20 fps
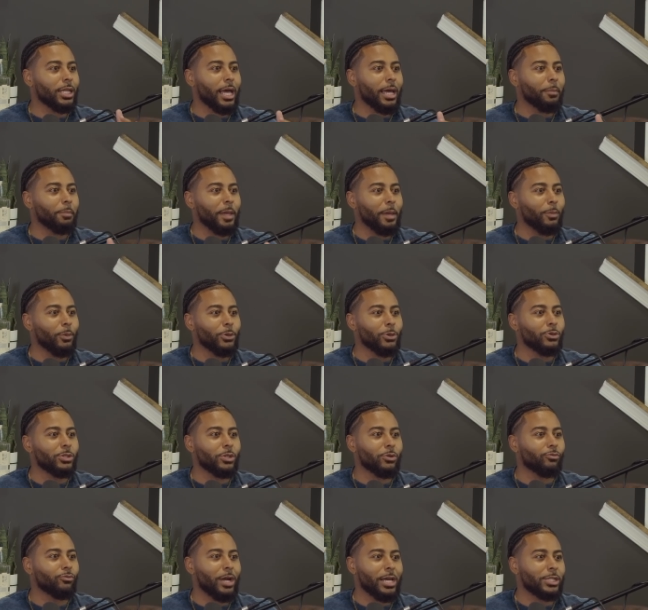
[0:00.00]
Like people used
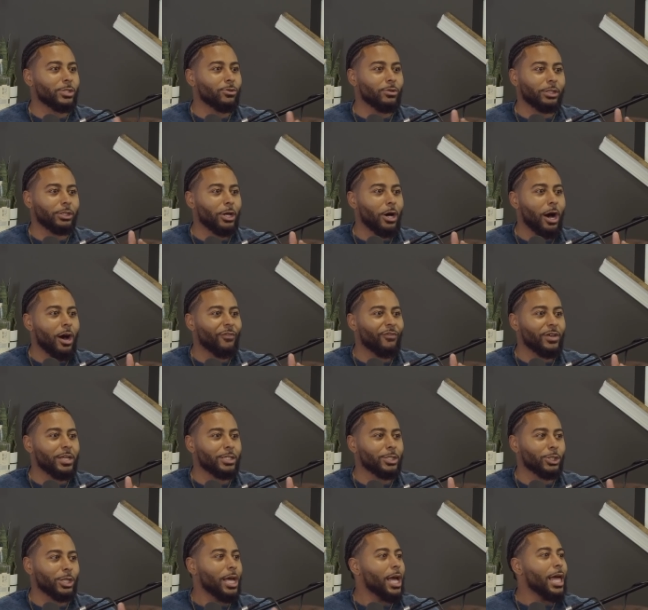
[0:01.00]
to wrestle in the
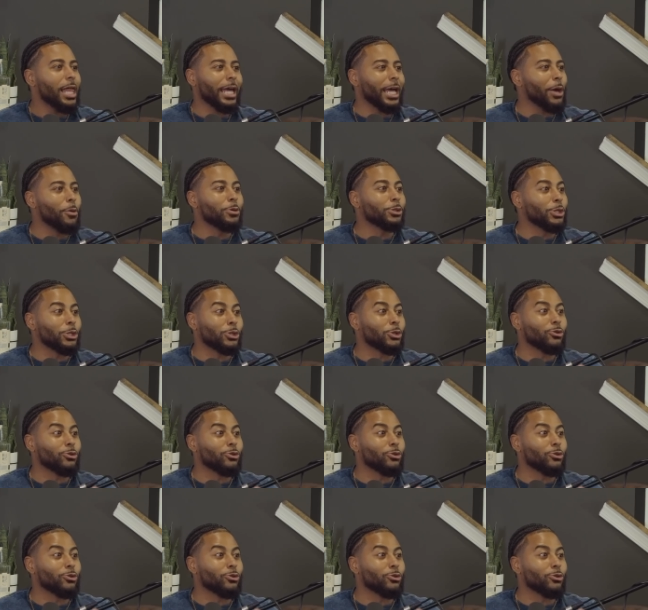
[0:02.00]
office and shit. Like it was just